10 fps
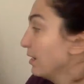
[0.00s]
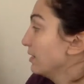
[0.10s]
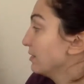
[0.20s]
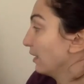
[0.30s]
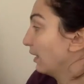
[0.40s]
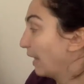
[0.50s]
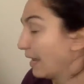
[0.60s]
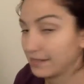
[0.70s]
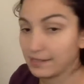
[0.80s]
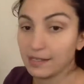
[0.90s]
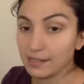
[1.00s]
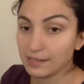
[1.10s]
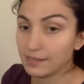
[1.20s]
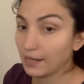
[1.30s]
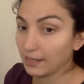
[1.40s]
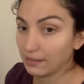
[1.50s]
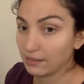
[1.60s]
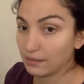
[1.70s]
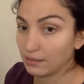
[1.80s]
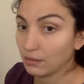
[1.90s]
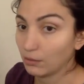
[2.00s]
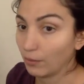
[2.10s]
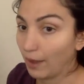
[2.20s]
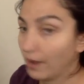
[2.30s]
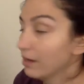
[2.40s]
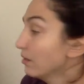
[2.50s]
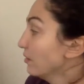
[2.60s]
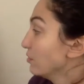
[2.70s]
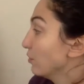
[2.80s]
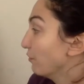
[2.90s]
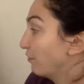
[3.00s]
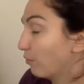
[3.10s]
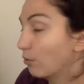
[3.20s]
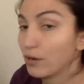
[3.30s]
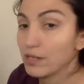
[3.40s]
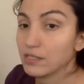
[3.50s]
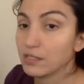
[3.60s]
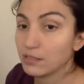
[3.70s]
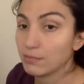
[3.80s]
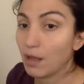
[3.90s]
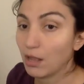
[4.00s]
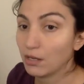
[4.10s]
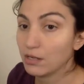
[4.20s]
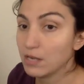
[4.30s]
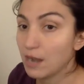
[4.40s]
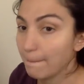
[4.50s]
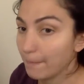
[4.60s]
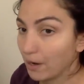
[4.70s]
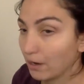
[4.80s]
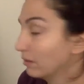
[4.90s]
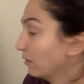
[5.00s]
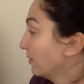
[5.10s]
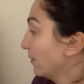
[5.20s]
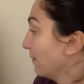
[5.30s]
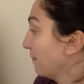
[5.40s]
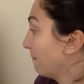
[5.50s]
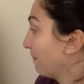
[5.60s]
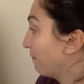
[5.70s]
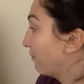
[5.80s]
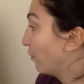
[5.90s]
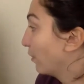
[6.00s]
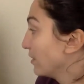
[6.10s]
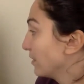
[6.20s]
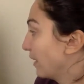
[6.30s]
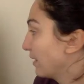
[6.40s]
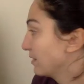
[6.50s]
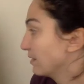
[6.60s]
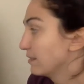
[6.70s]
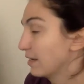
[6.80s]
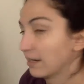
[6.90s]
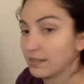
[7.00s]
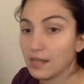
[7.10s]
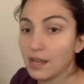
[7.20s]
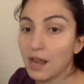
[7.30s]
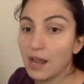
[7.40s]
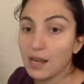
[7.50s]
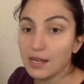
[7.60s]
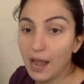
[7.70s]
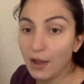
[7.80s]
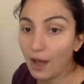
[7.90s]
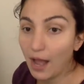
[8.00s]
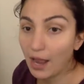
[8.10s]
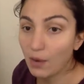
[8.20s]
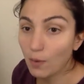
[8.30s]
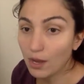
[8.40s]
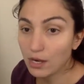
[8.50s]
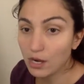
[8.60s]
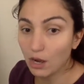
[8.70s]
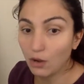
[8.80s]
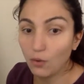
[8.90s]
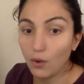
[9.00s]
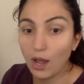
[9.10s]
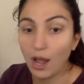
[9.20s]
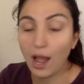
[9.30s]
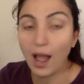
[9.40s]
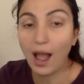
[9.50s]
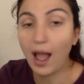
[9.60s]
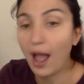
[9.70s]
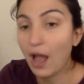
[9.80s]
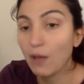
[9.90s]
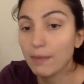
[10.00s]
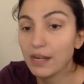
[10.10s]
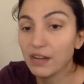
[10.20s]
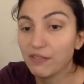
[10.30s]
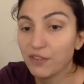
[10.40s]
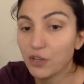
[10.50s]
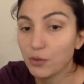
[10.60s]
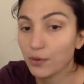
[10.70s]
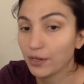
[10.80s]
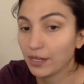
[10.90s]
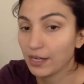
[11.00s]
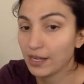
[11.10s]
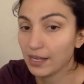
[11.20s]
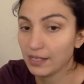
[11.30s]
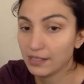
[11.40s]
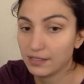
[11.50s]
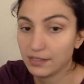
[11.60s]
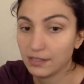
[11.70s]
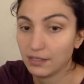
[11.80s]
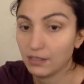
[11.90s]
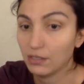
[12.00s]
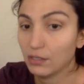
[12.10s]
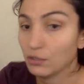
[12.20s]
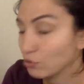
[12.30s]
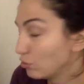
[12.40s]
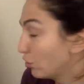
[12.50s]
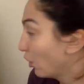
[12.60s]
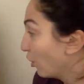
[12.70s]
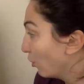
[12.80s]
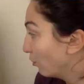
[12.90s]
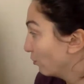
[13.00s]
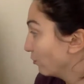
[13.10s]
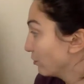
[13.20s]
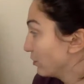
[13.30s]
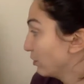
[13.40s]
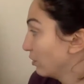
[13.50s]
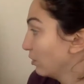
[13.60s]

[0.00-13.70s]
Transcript: is less than 6, okay? So 4 is the smaller number. 4 is less than 6. Now, I want to know how many fewer kids chose